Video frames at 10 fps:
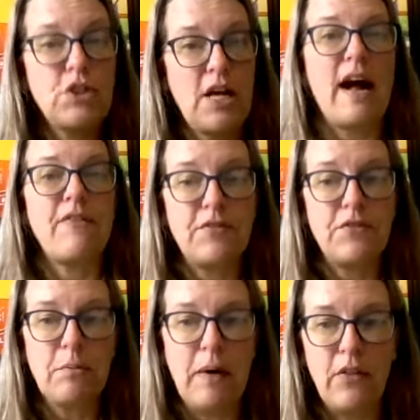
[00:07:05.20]
first half
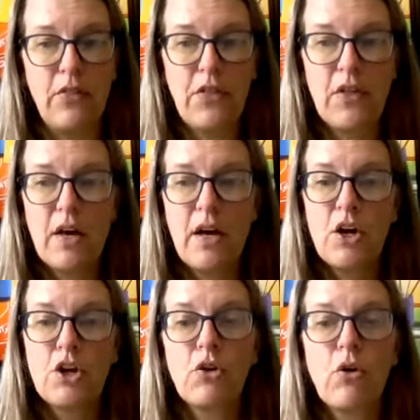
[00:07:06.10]
of your month,
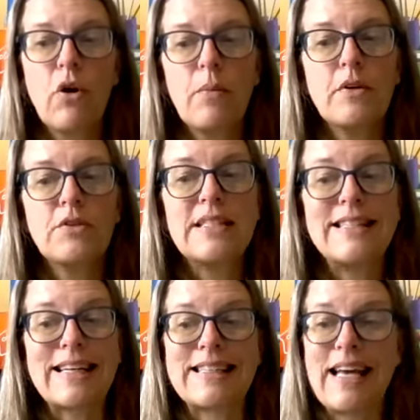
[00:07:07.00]
your hormones
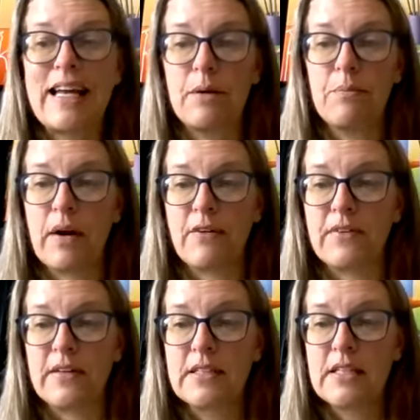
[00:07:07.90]
dictate a
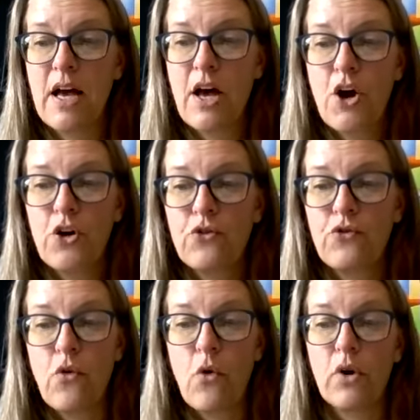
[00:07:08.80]
preference
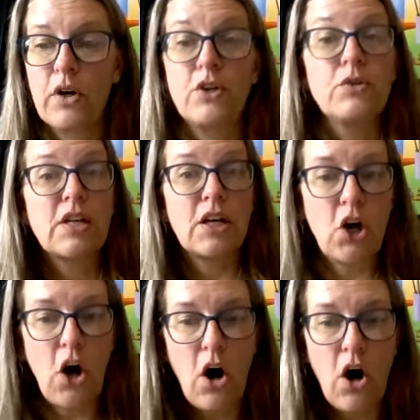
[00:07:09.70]
for
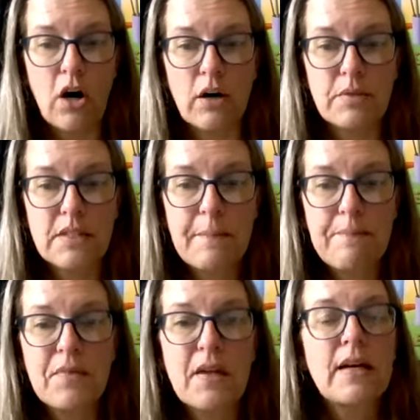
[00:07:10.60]
using carbs.
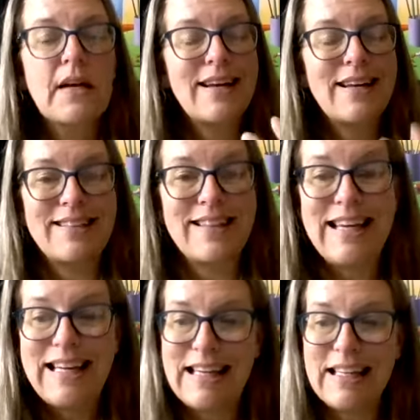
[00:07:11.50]

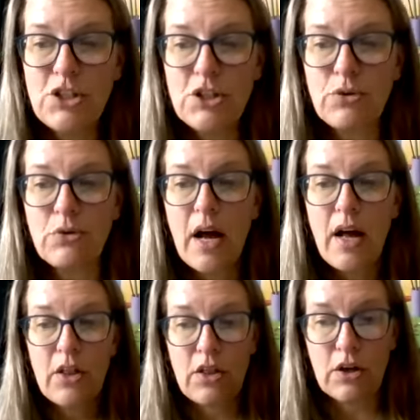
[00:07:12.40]
Lean into
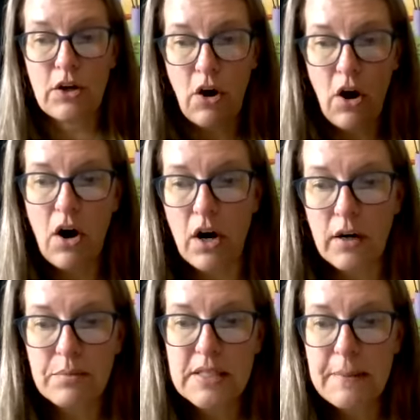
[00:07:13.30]
the
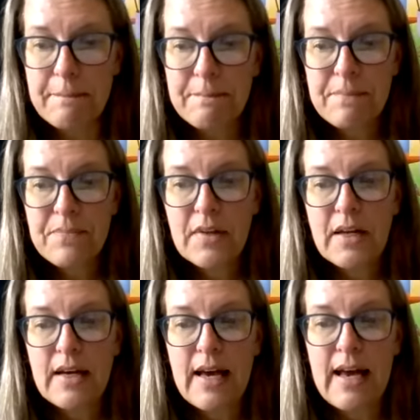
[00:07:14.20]
carbs
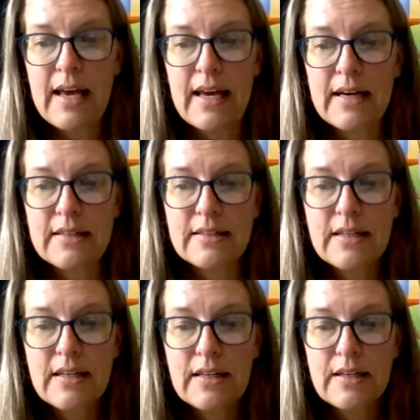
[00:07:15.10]
and